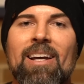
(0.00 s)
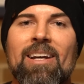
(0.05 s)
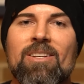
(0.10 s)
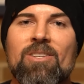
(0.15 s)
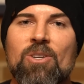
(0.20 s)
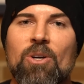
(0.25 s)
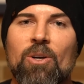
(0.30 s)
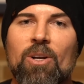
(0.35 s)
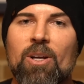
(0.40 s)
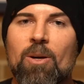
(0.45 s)

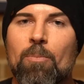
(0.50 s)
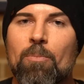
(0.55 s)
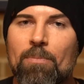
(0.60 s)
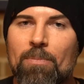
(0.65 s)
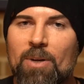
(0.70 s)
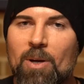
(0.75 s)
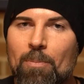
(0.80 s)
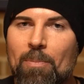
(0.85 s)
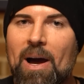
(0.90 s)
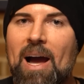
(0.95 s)
So
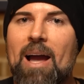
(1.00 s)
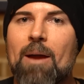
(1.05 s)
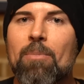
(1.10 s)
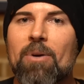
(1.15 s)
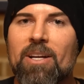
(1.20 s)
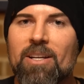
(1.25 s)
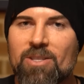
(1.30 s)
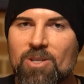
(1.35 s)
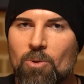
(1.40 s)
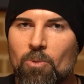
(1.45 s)

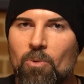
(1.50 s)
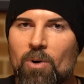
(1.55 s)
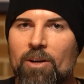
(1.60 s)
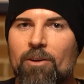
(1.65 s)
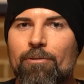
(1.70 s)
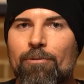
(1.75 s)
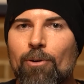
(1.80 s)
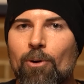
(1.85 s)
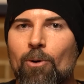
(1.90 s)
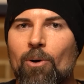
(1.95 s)
Copaiba is a
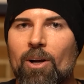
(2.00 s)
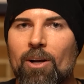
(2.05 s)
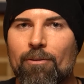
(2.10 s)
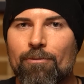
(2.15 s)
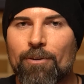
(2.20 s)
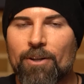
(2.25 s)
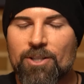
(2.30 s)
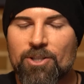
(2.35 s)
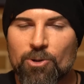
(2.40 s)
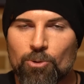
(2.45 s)
wonderful oil
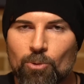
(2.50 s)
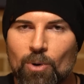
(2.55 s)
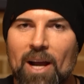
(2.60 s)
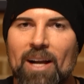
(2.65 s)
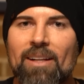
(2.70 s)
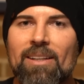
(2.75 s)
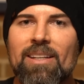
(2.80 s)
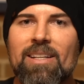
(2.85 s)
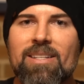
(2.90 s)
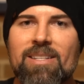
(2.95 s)
for
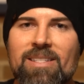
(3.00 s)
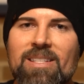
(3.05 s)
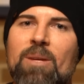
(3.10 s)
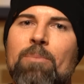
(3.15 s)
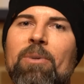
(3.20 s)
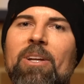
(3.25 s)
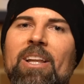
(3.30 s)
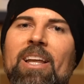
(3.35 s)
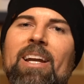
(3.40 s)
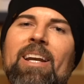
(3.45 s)
directly
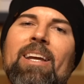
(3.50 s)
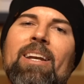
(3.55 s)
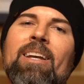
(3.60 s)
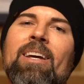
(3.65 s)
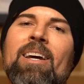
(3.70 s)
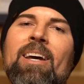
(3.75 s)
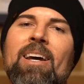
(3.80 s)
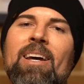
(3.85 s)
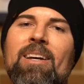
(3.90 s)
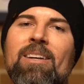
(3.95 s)

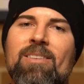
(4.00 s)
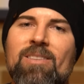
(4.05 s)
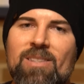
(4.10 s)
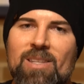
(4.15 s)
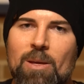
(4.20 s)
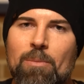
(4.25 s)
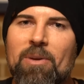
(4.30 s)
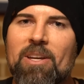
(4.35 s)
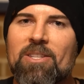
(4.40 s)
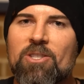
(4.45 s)
stimulating
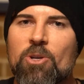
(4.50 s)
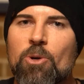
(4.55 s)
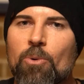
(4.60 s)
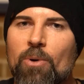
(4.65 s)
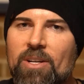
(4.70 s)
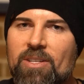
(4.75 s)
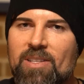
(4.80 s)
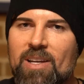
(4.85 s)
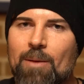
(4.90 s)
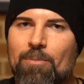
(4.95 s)
CB2
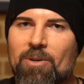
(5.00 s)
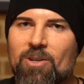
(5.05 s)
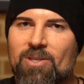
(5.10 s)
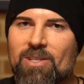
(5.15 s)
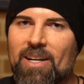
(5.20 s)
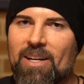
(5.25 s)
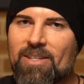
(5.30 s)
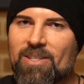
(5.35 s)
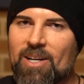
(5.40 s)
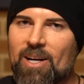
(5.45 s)
receptor
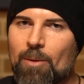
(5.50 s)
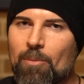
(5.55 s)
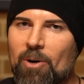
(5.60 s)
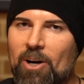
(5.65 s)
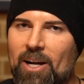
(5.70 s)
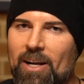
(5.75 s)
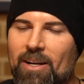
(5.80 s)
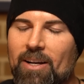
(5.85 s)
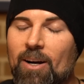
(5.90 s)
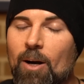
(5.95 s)
sites in
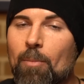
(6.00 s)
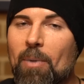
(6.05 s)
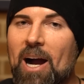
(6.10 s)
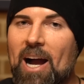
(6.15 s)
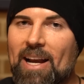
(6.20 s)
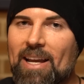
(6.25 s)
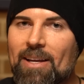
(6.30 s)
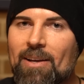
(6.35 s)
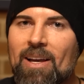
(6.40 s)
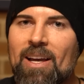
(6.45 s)
our
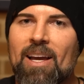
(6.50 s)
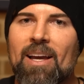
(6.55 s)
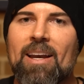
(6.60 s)
body.